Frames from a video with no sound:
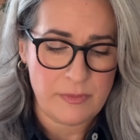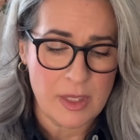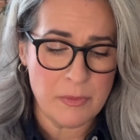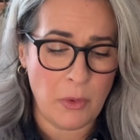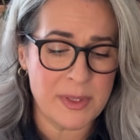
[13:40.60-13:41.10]

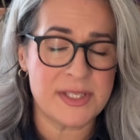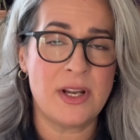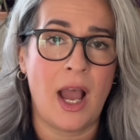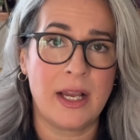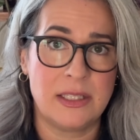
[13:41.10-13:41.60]
but what's
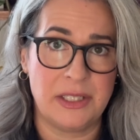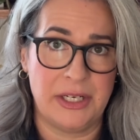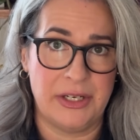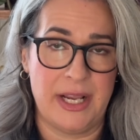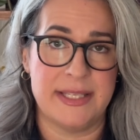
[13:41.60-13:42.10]
not
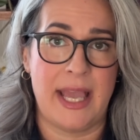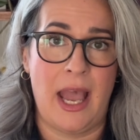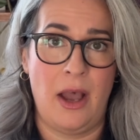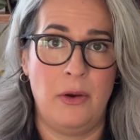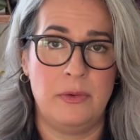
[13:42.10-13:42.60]
clear is
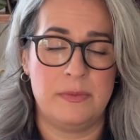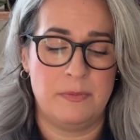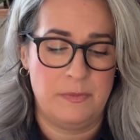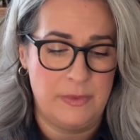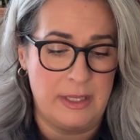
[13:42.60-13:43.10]
how
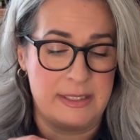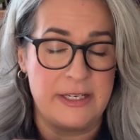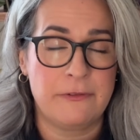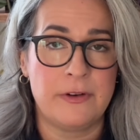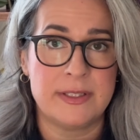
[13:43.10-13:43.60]
the
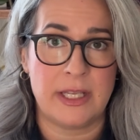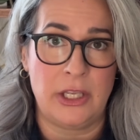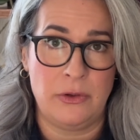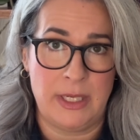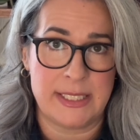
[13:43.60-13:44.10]
difference that
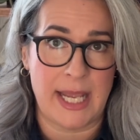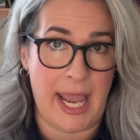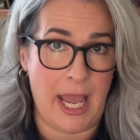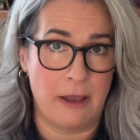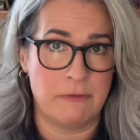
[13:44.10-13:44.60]
you need to
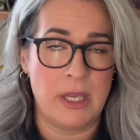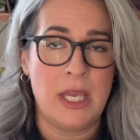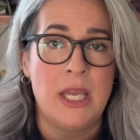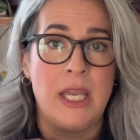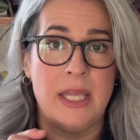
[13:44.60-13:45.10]
have
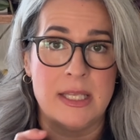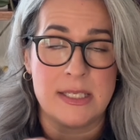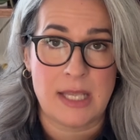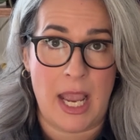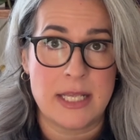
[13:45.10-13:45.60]
in the
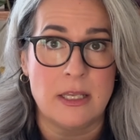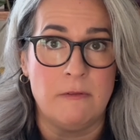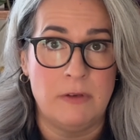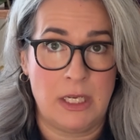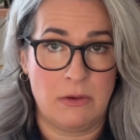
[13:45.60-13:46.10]
size of
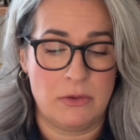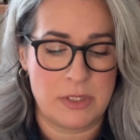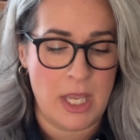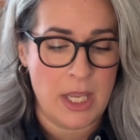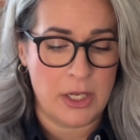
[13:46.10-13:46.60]
needles,
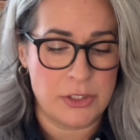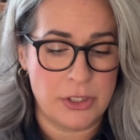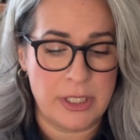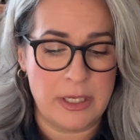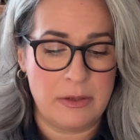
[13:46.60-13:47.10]
because you're
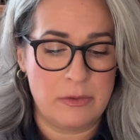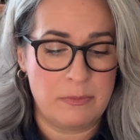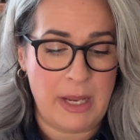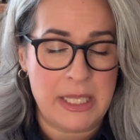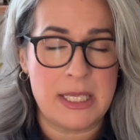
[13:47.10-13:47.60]
gonna
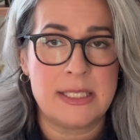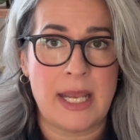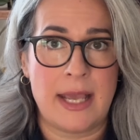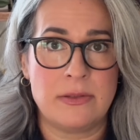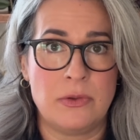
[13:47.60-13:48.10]
make these
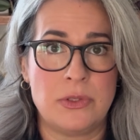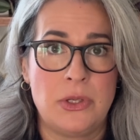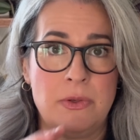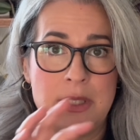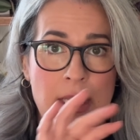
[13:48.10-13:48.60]
tassels
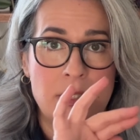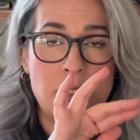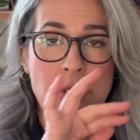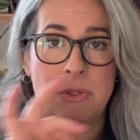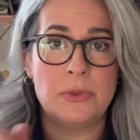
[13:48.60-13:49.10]
using
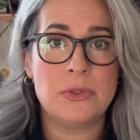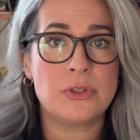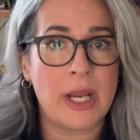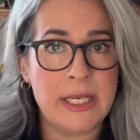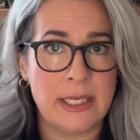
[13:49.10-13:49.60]
2
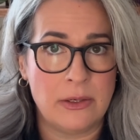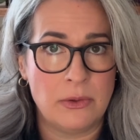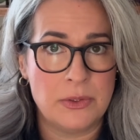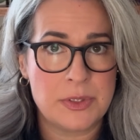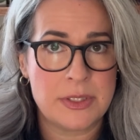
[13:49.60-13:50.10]
straight
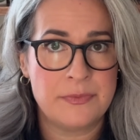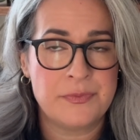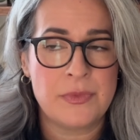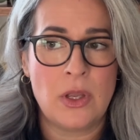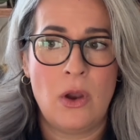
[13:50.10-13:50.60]
needles,
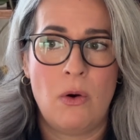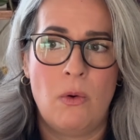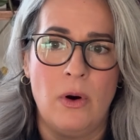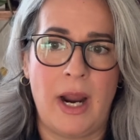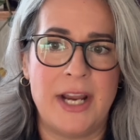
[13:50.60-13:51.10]

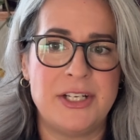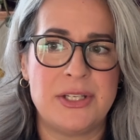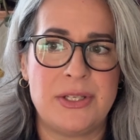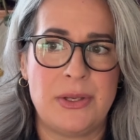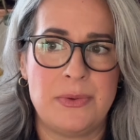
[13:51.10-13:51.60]
or I
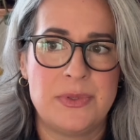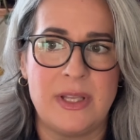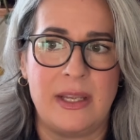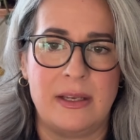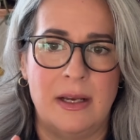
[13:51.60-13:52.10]
just use
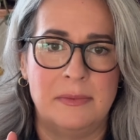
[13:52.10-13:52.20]
like